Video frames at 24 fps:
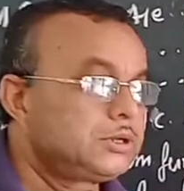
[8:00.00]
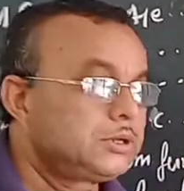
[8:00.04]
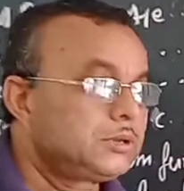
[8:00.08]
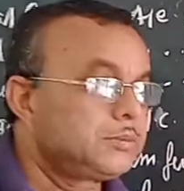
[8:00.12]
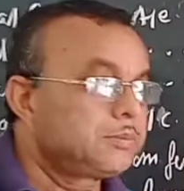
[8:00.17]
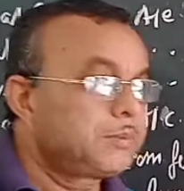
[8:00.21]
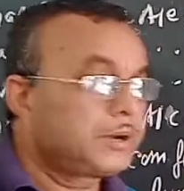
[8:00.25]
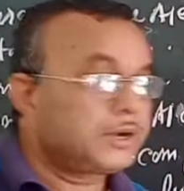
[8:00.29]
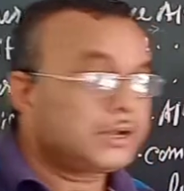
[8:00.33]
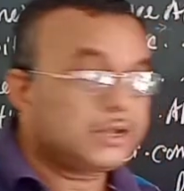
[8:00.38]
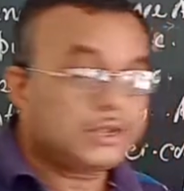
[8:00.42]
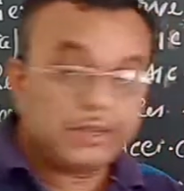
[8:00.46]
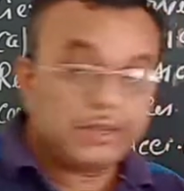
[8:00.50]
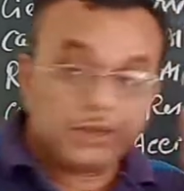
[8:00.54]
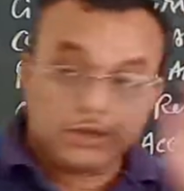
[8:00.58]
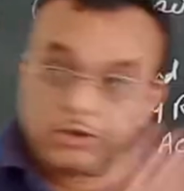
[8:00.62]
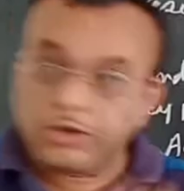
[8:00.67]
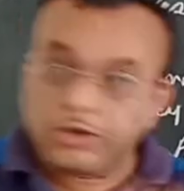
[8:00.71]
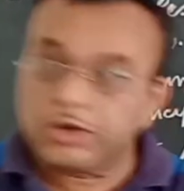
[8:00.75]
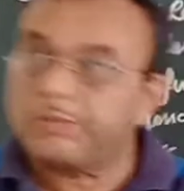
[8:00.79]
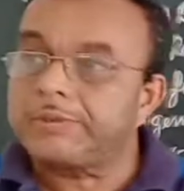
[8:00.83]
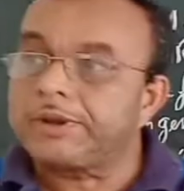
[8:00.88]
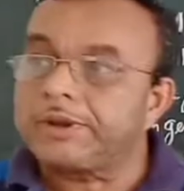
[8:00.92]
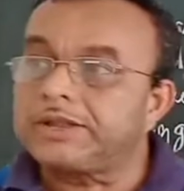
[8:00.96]
But in
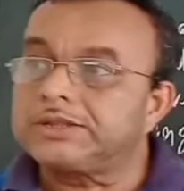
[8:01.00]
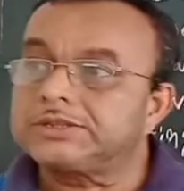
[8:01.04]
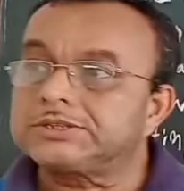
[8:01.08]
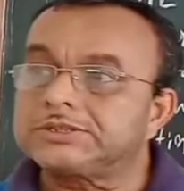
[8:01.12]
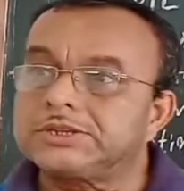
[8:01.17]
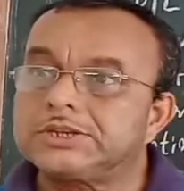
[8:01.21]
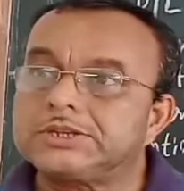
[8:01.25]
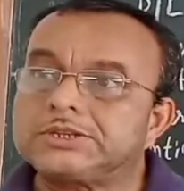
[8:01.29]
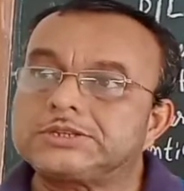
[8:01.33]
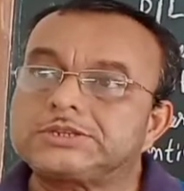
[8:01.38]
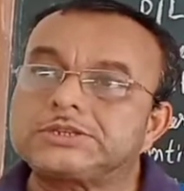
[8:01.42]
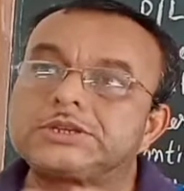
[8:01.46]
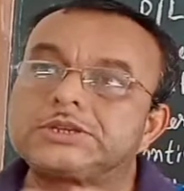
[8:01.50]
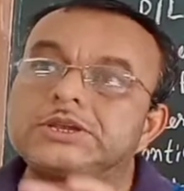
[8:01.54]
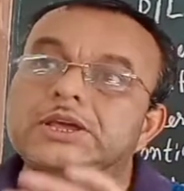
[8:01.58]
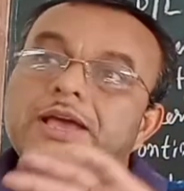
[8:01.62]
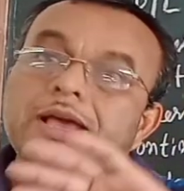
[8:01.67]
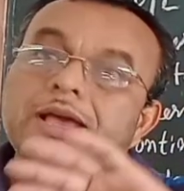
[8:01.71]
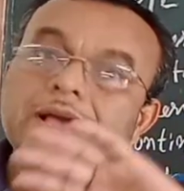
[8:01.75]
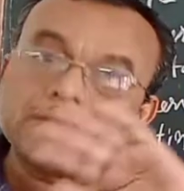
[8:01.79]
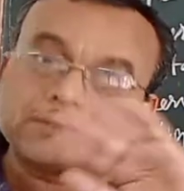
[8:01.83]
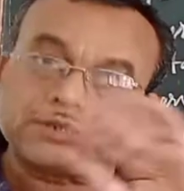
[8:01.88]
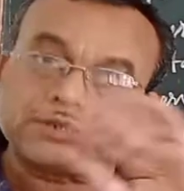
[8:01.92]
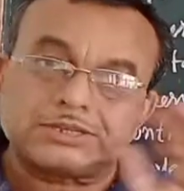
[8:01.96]
your balance sheets,
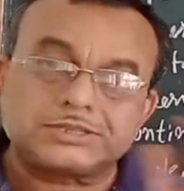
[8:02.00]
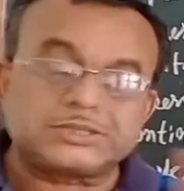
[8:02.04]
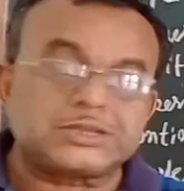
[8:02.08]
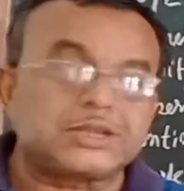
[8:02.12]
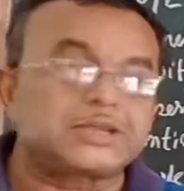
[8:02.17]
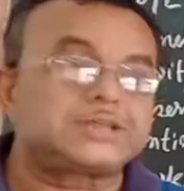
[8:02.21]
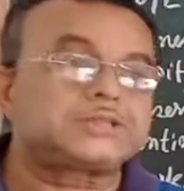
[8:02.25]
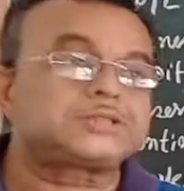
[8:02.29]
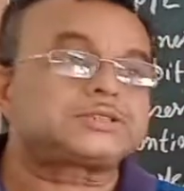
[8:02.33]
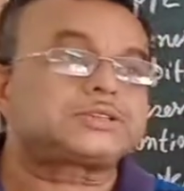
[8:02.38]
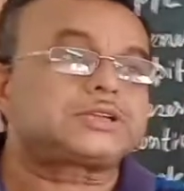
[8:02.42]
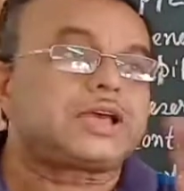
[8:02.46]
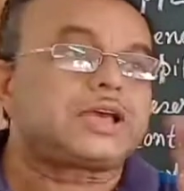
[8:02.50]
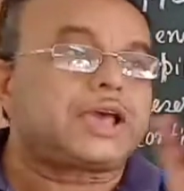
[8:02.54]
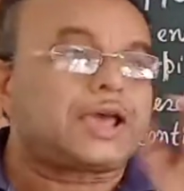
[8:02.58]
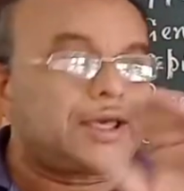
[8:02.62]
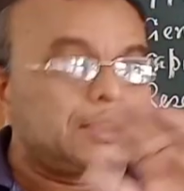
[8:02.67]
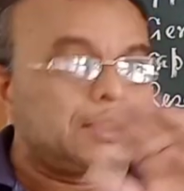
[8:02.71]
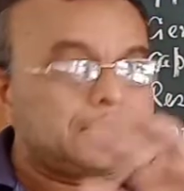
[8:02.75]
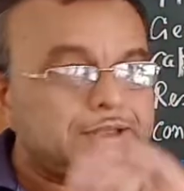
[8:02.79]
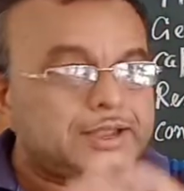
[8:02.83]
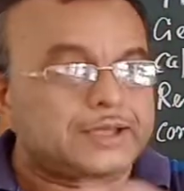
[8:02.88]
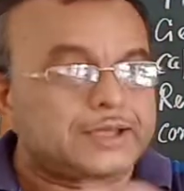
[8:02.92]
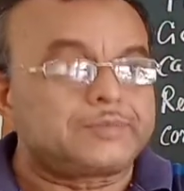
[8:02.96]
asset sides
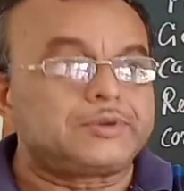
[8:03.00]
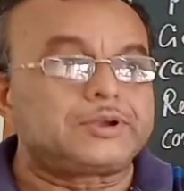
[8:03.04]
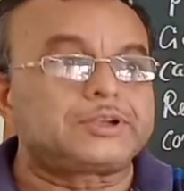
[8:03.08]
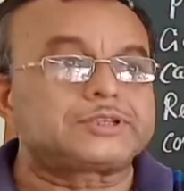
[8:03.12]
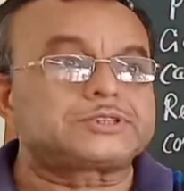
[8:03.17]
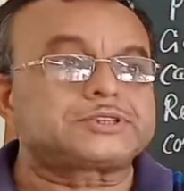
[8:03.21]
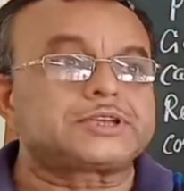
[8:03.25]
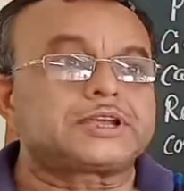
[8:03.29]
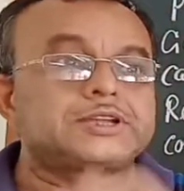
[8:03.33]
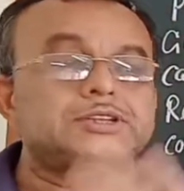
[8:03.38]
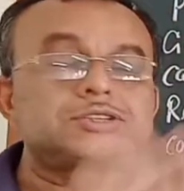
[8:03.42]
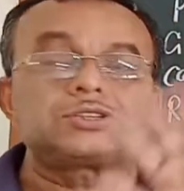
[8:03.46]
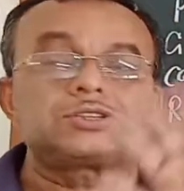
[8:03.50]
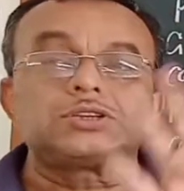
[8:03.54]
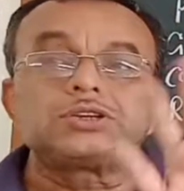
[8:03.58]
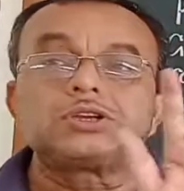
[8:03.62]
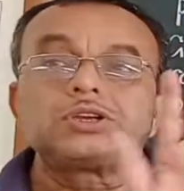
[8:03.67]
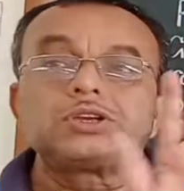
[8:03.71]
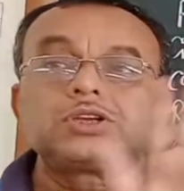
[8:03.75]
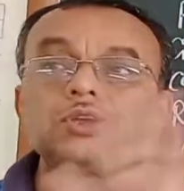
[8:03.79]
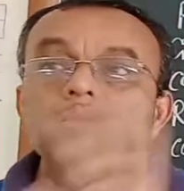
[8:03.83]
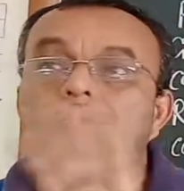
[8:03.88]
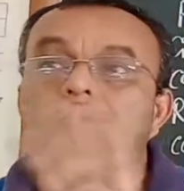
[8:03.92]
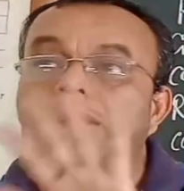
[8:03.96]
and liability
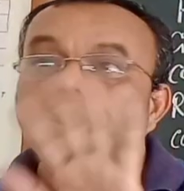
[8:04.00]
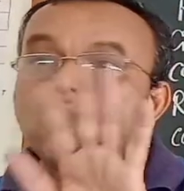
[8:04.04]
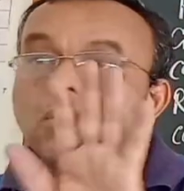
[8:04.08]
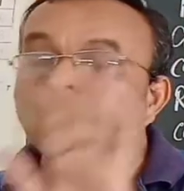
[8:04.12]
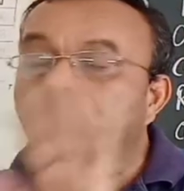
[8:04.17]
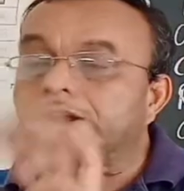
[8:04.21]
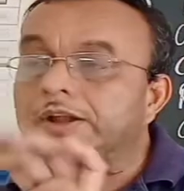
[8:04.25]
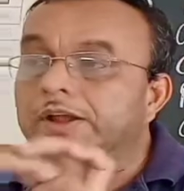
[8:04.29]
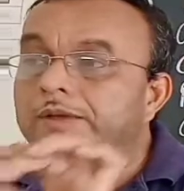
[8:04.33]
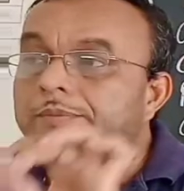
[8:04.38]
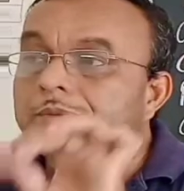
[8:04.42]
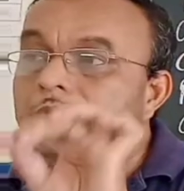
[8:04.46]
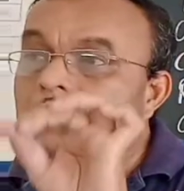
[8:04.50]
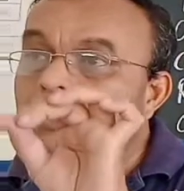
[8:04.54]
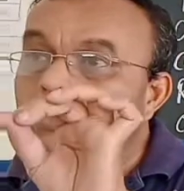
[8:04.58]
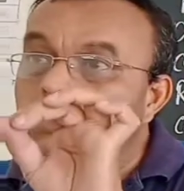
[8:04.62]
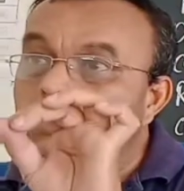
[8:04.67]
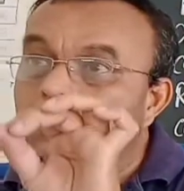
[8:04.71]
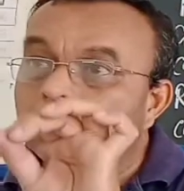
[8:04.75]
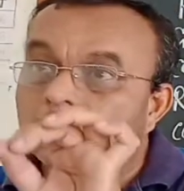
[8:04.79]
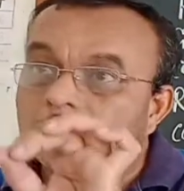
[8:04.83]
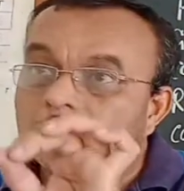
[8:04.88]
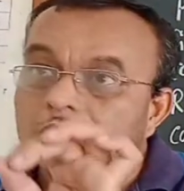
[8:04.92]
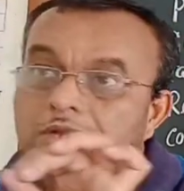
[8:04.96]
sides, you are not having
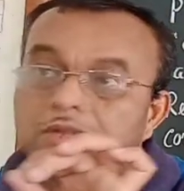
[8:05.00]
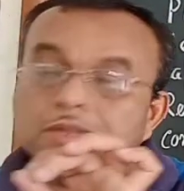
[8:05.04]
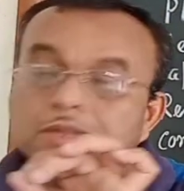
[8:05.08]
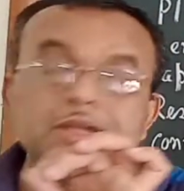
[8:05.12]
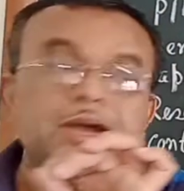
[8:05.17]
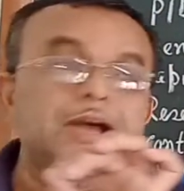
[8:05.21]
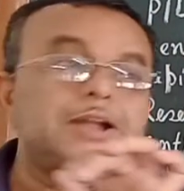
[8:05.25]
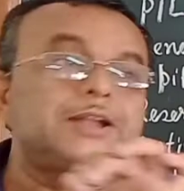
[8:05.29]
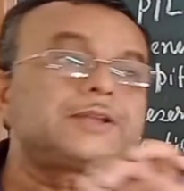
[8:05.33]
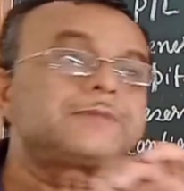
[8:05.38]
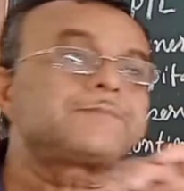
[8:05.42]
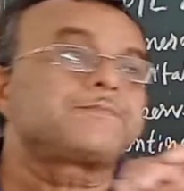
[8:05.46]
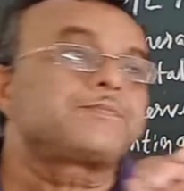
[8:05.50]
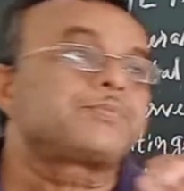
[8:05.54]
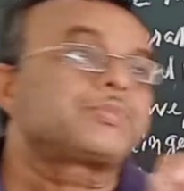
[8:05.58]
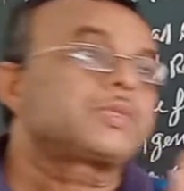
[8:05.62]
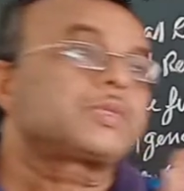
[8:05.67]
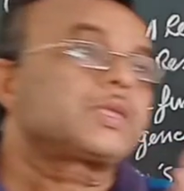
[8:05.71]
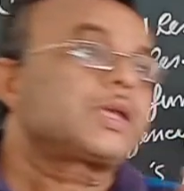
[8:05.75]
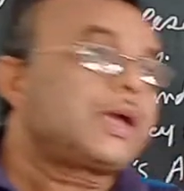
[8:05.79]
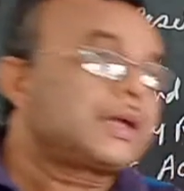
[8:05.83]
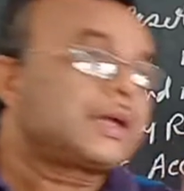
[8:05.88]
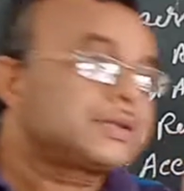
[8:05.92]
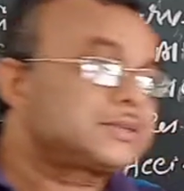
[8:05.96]
only the
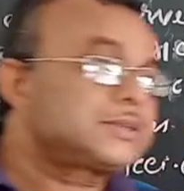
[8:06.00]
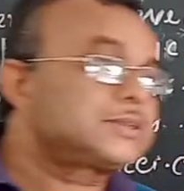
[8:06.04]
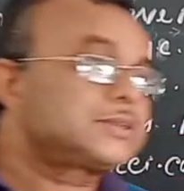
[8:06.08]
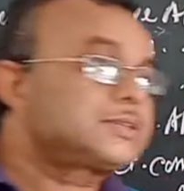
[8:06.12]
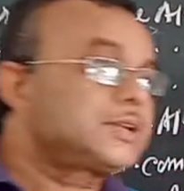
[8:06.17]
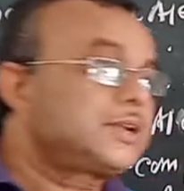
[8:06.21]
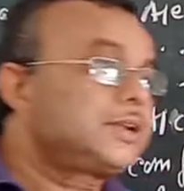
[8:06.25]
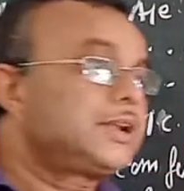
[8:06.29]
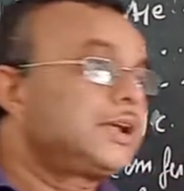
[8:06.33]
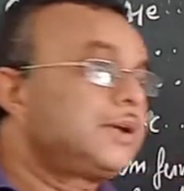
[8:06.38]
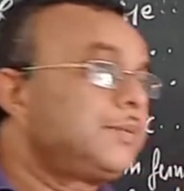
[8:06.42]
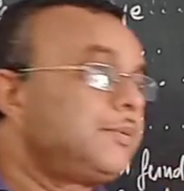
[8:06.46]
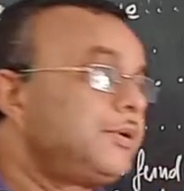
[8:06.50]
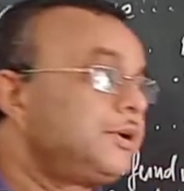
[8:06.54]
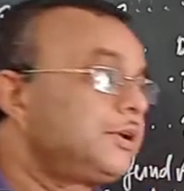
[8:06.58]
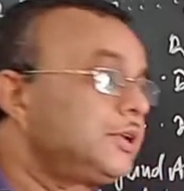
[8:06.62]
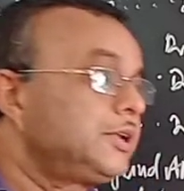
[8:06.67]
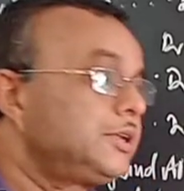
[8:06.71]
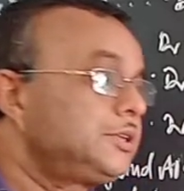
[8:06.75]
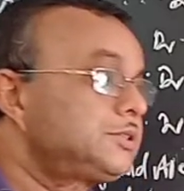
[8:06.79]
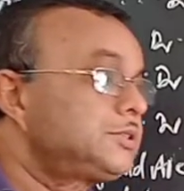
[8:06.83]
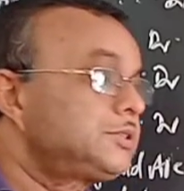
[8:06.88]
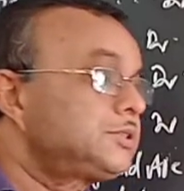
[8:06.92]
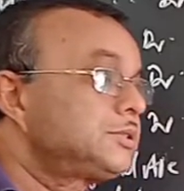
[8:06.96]
assets and
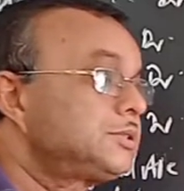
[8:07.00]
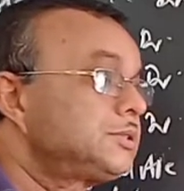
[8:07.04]
liabilities.